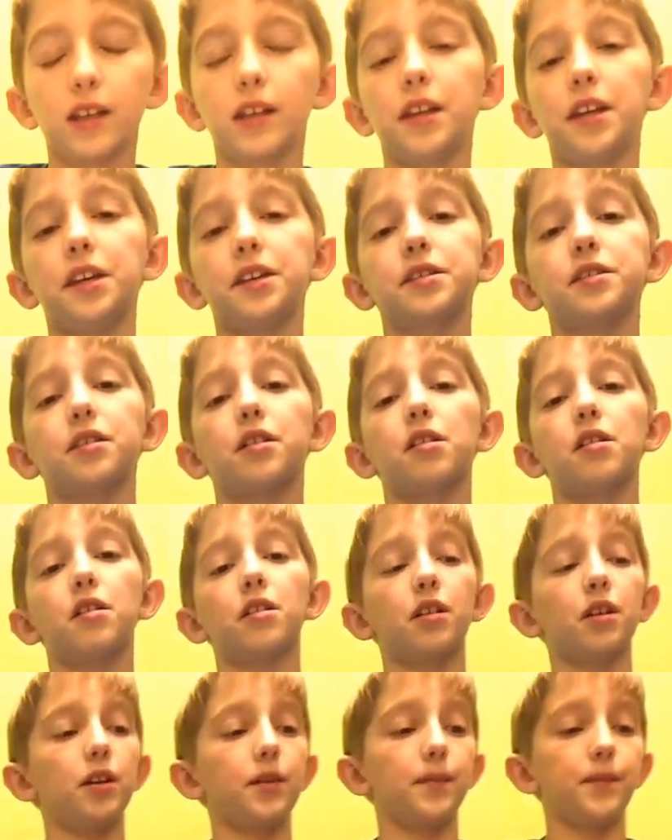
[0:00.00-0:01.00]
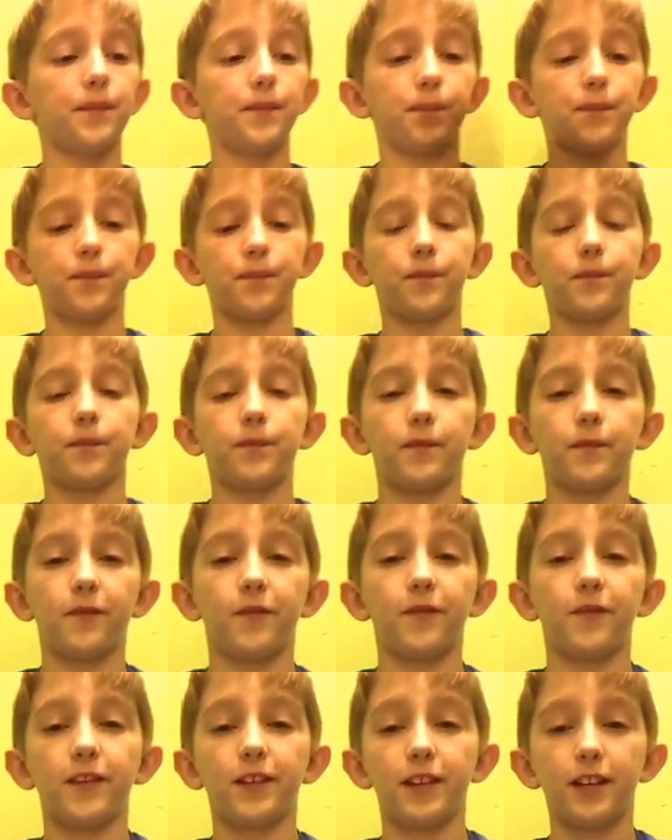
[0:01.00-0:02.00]
These are
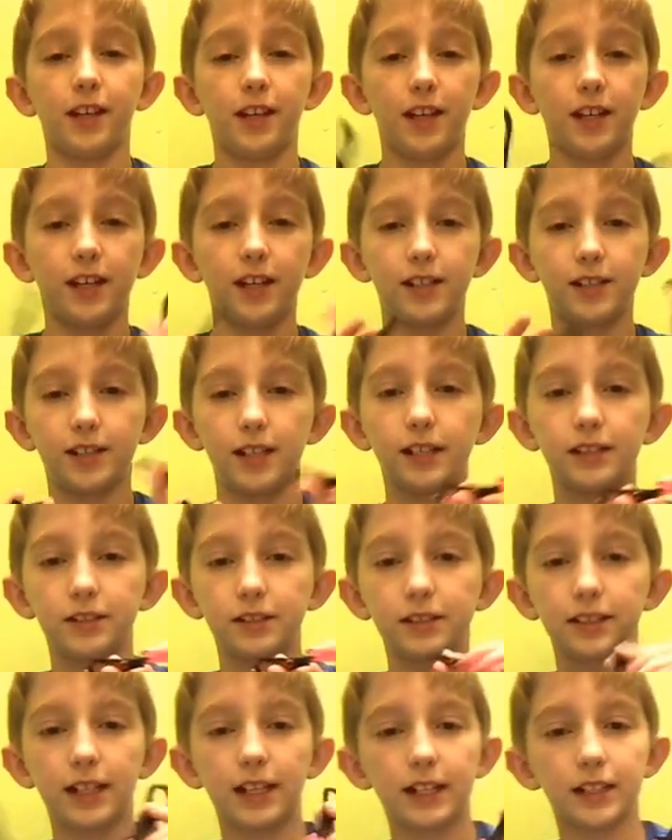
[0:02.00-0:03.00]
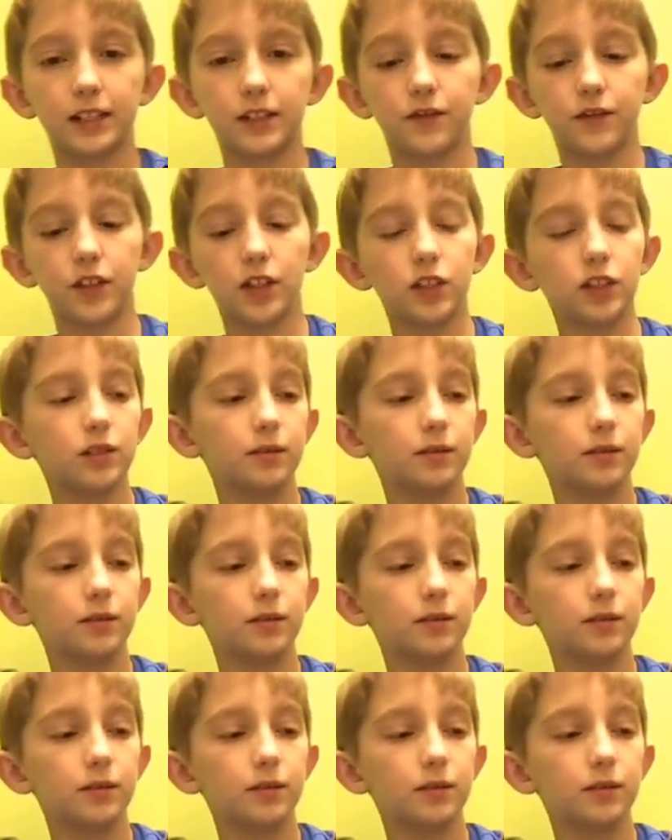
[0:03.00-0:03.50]
scissors that I have to finish.